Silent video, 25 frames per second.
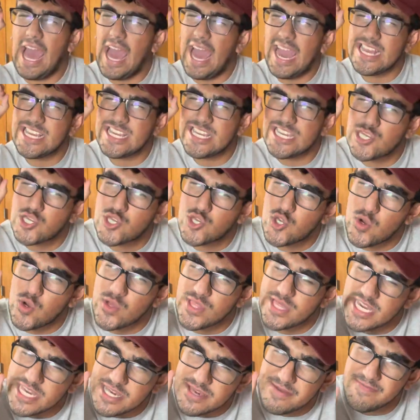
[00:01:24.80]
I just,
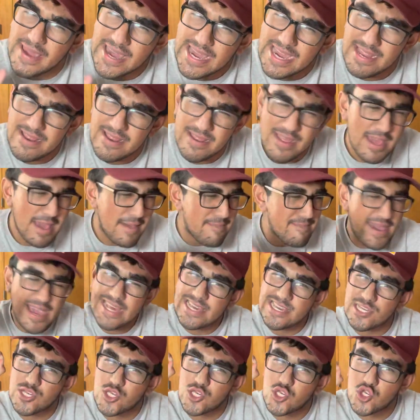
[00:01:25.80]
this man
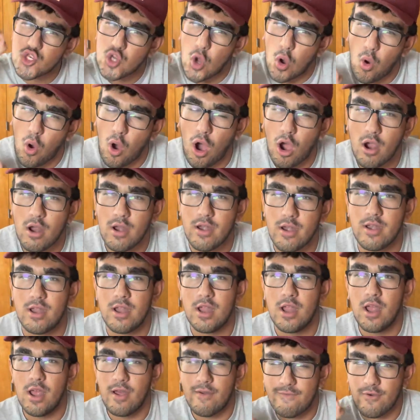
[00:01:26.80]
makes it so hard
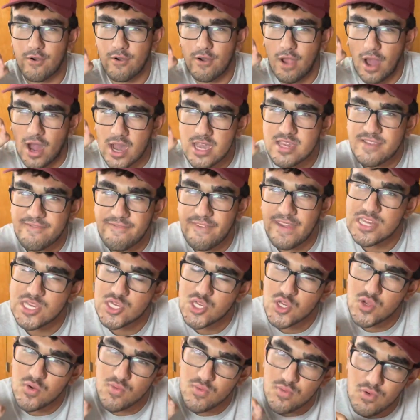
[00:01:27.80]
for us
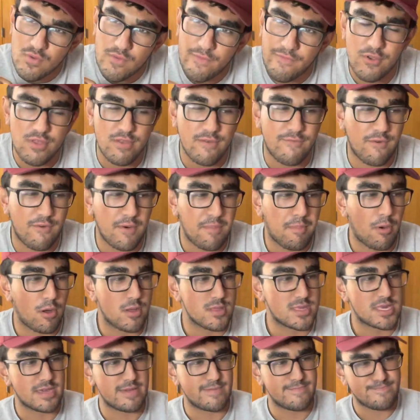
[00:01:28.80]
fans to root for the football
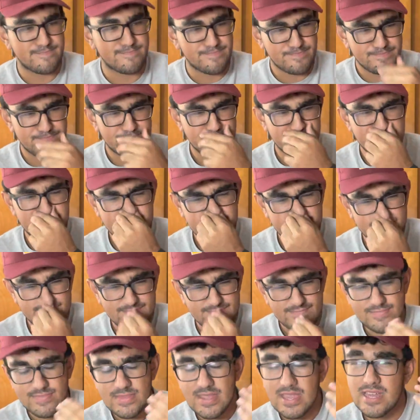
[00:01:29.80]
team.
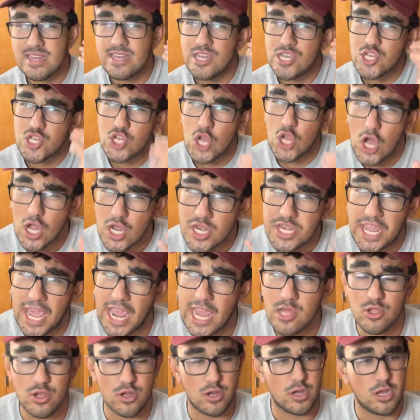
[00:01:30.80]

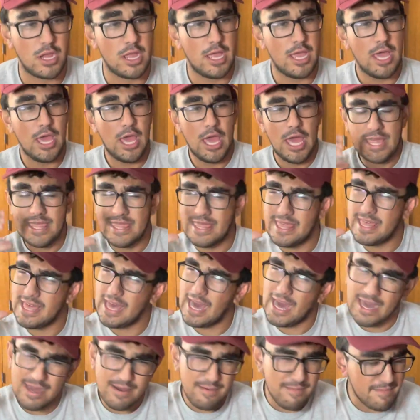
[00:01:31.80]
SeanTaylor,
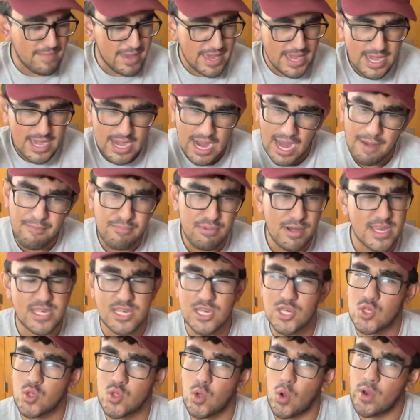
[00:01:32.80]
may God bless
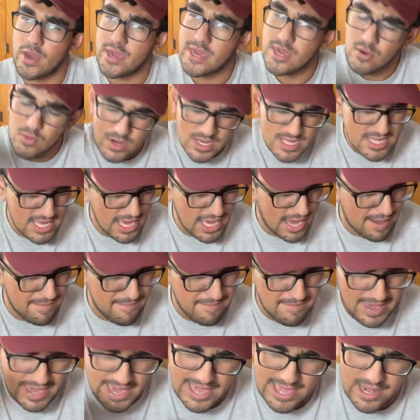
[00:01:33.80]
his soul. He was a
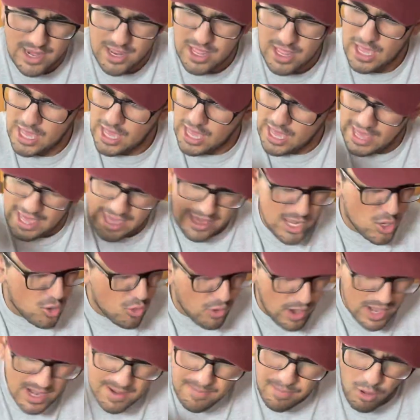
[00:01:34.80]
man
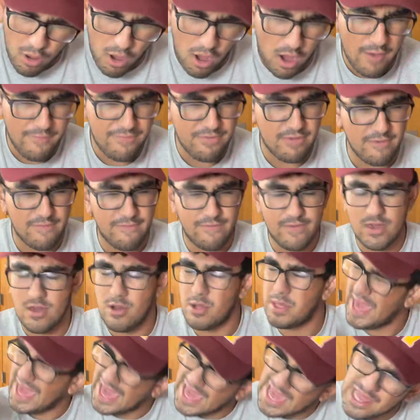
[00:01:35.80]
incredible off the
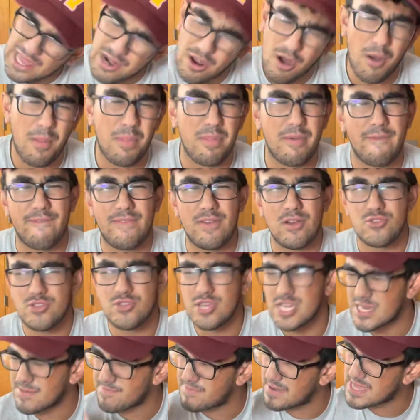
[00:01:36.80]
field and on the field.
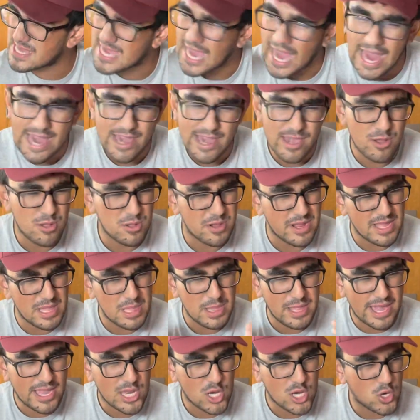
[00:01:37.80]
Just spectacular,
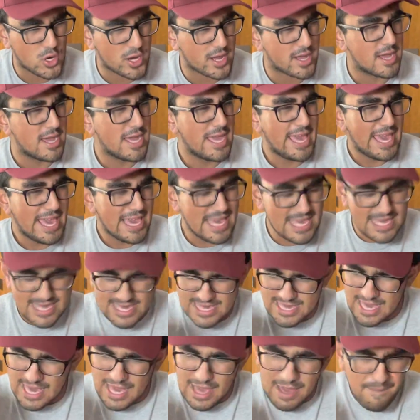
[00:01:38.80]
electric.
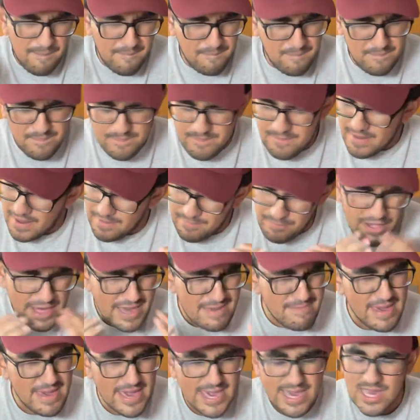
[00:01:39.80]
His
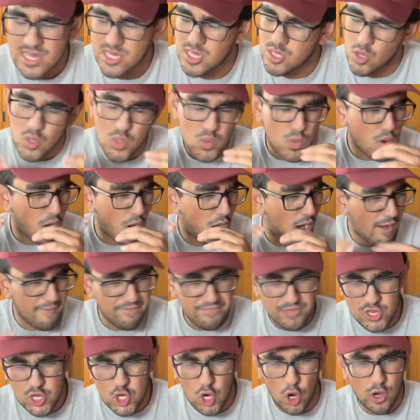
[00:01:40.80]
playmaking skills were
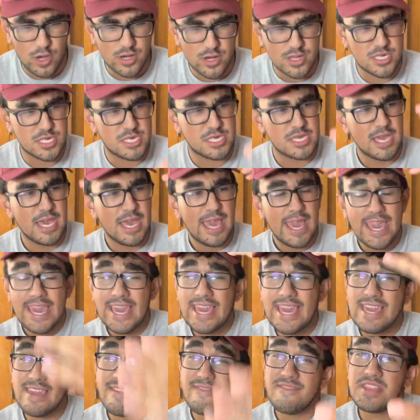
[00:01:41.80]
off the charts.
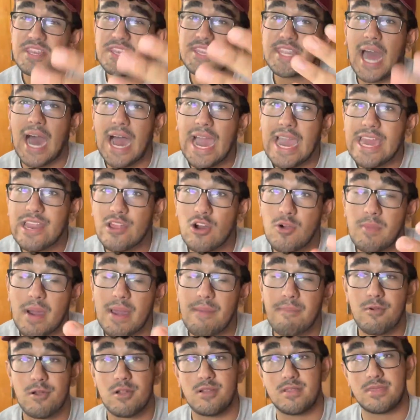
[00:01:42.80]
He even died on my
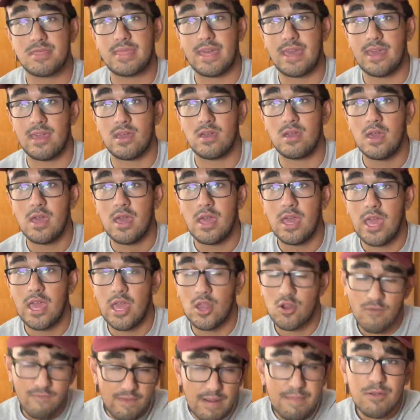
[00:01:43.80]
birthday.
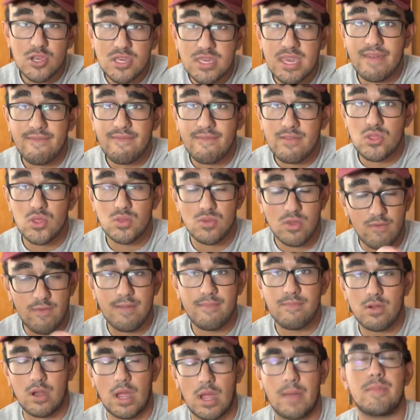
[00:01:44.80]
November 27,
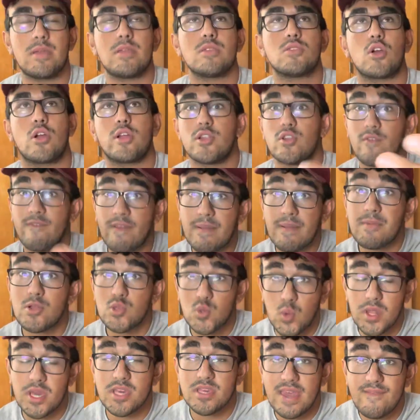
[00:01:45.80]

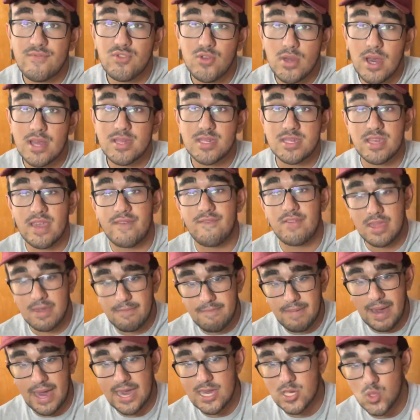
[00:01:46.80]
2007, he
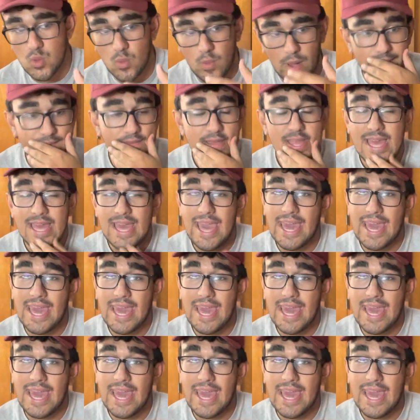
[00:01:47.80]
passed away.